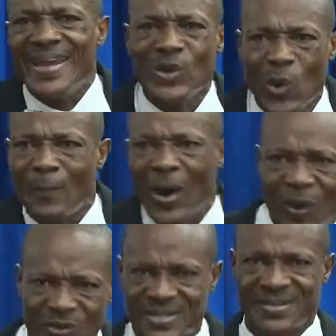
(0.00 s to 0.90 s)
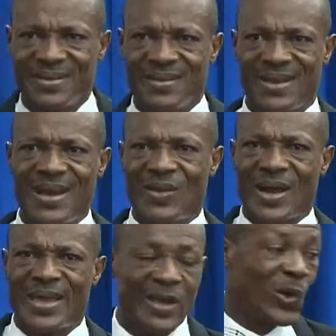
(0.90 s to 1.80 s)
know about, hallelujah,
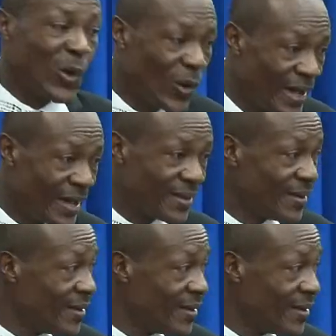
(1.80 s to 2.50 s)
including,